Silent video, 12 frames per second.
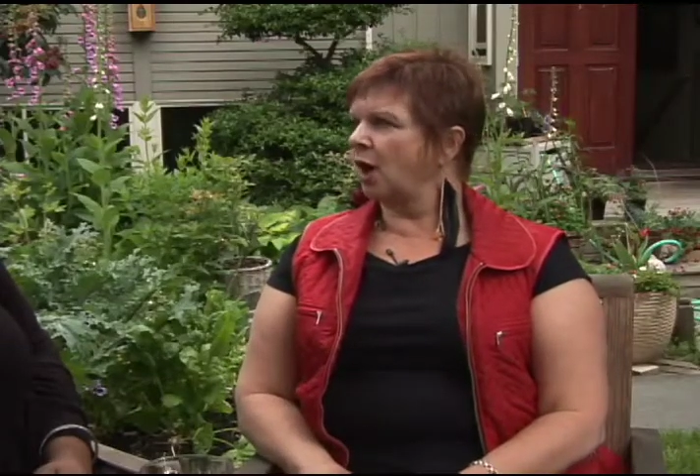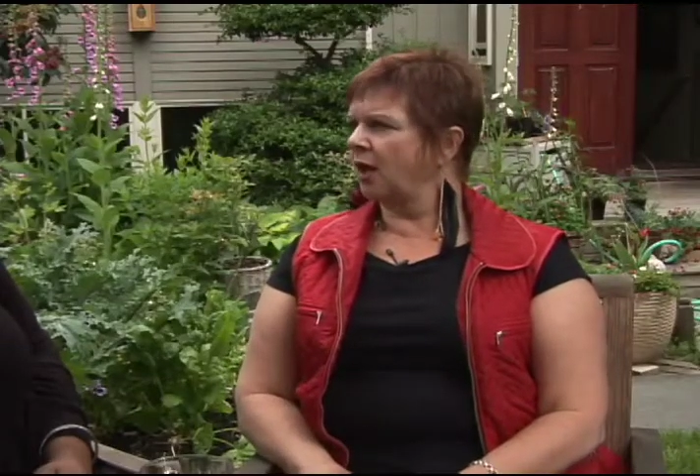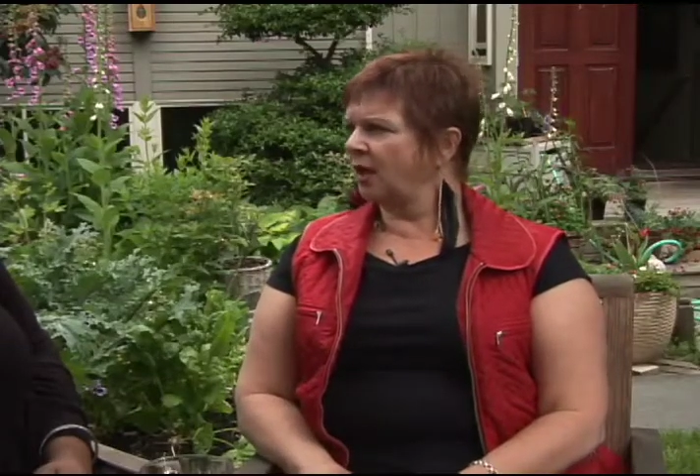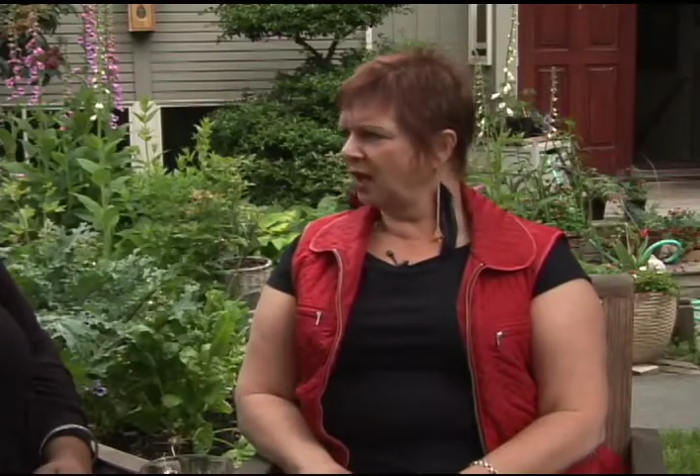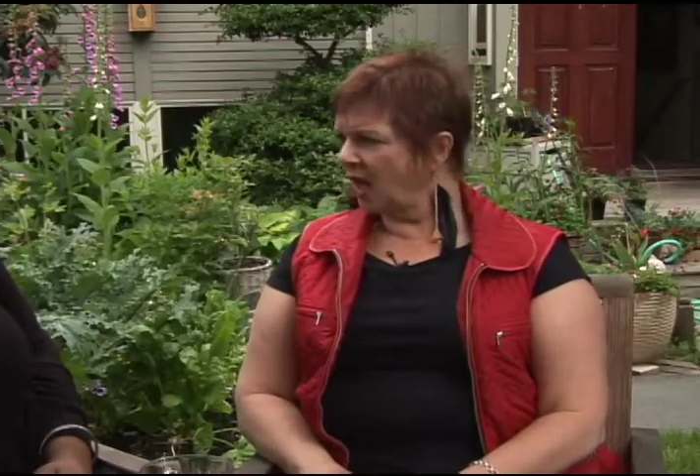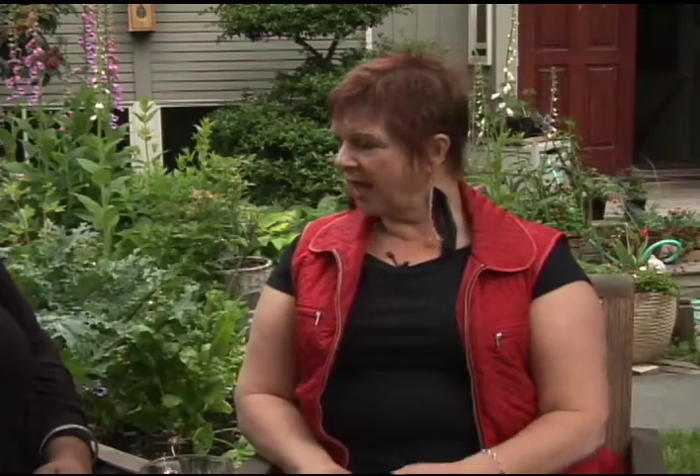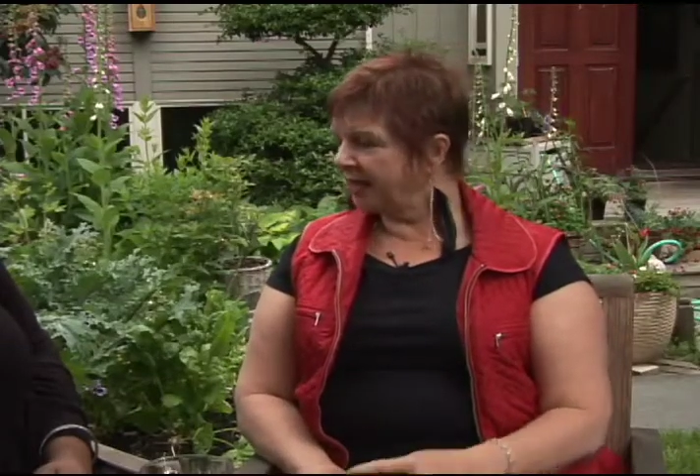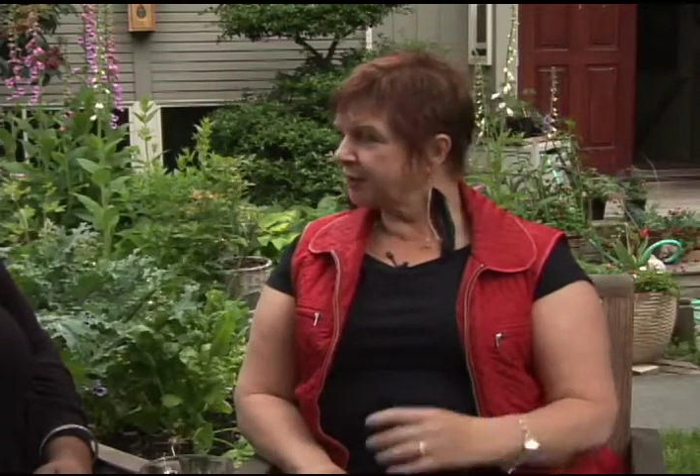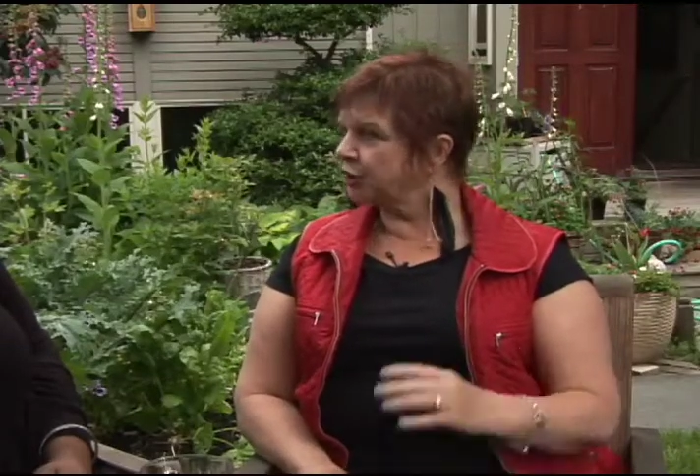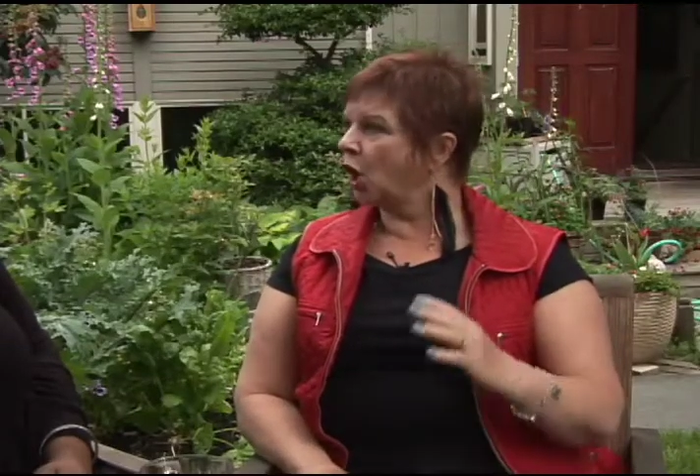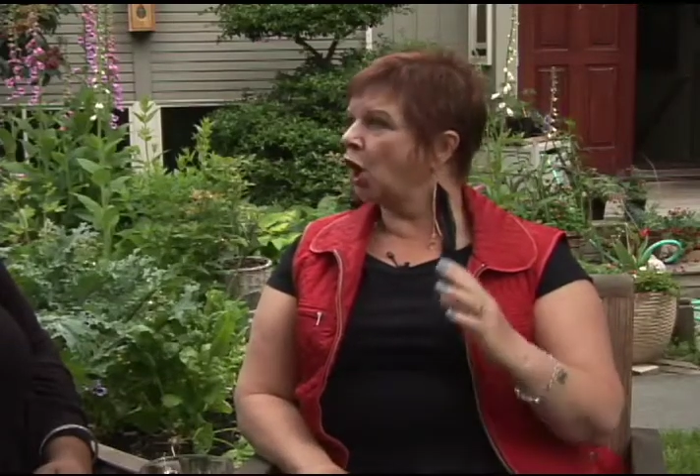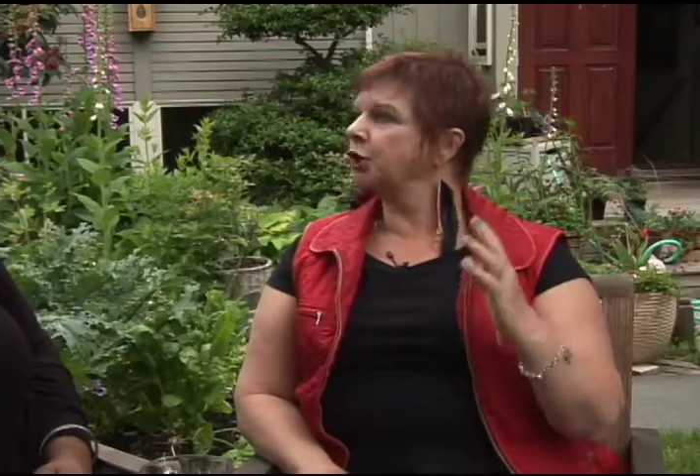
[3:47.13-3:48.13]
a lot of
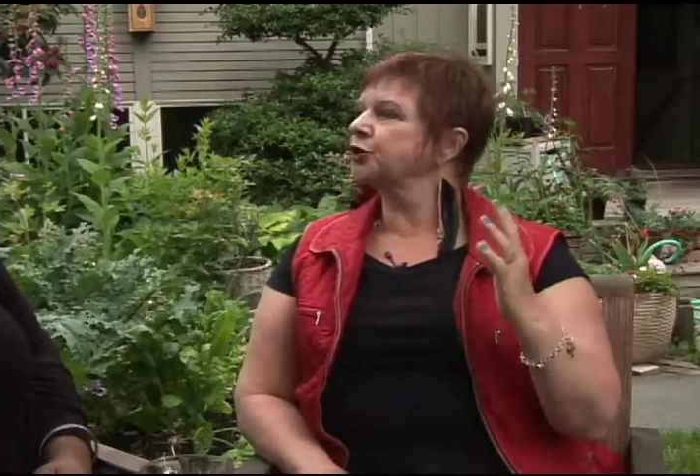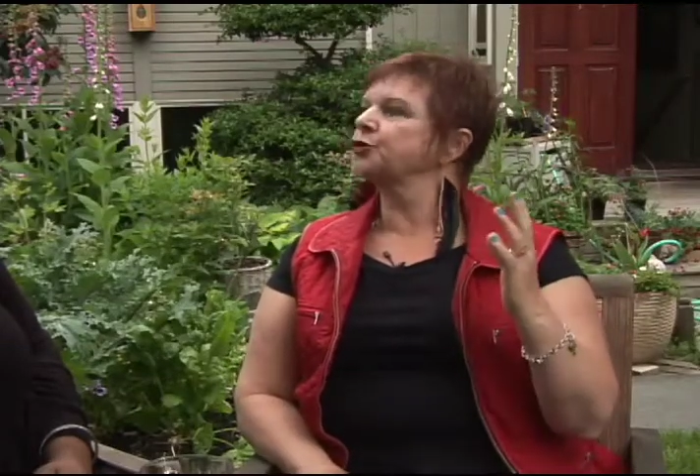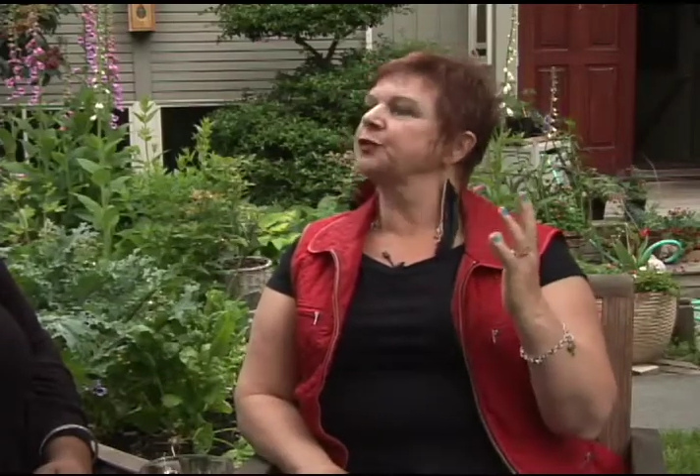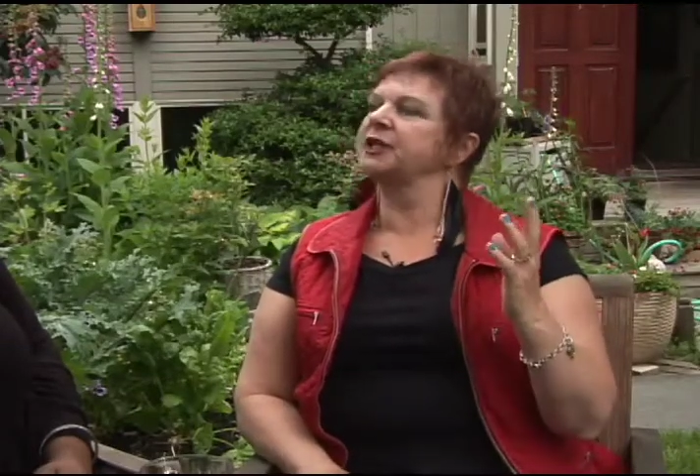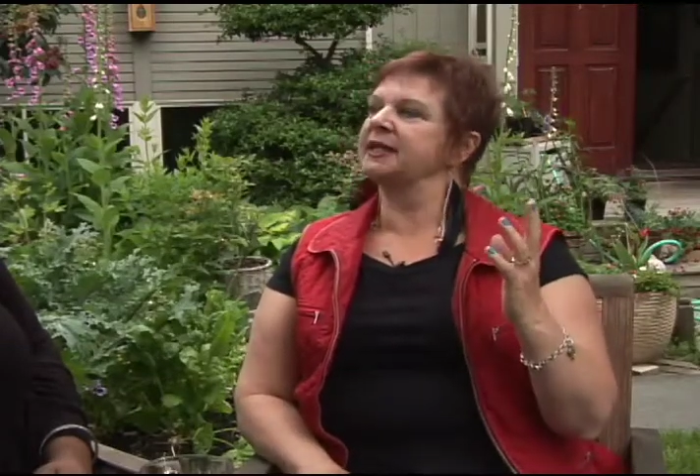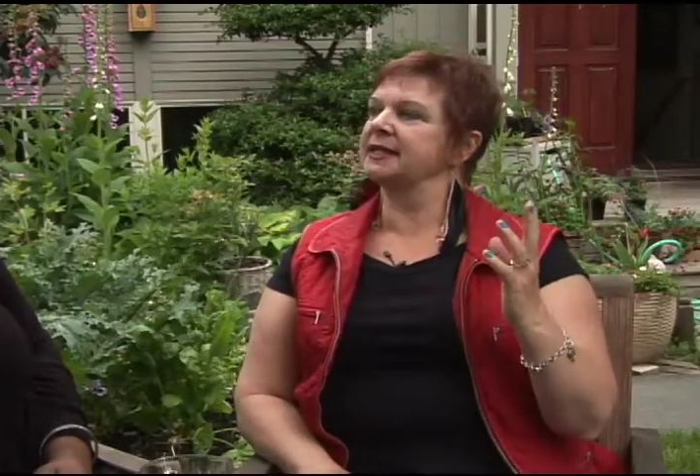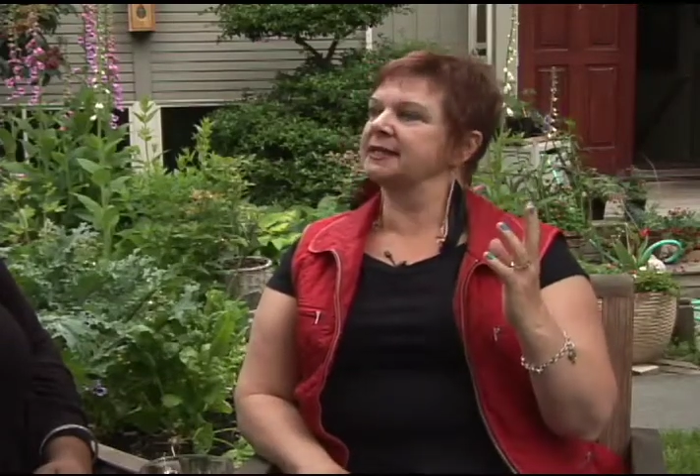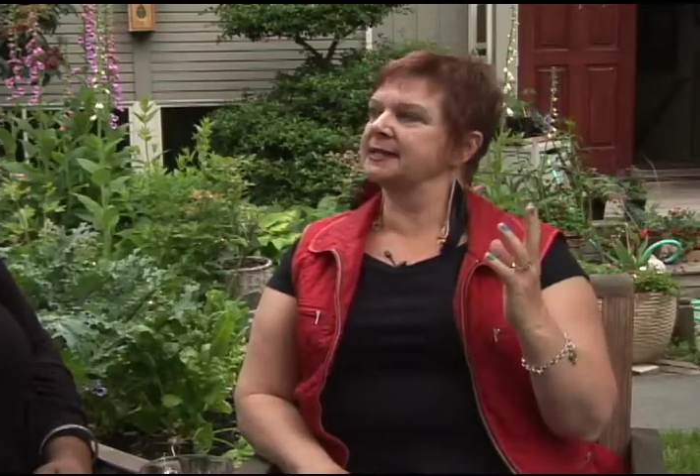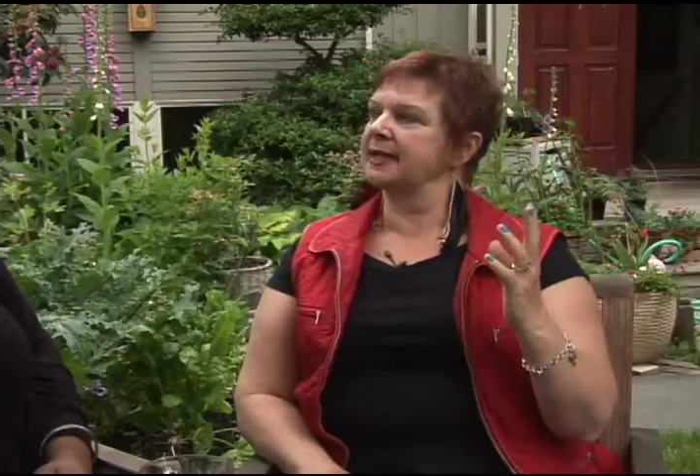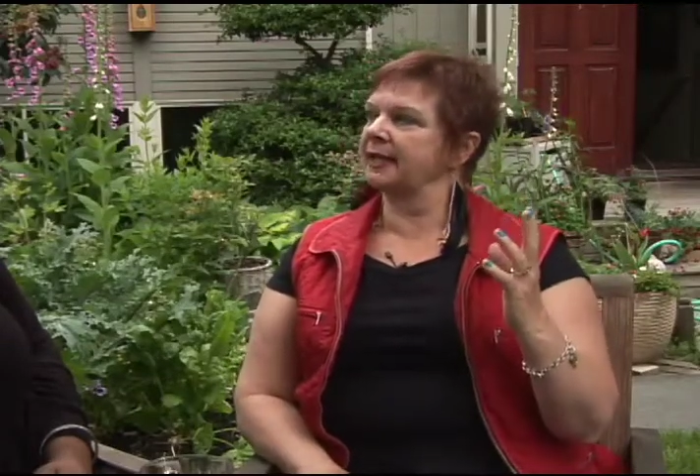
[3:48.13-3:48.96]
tall trees,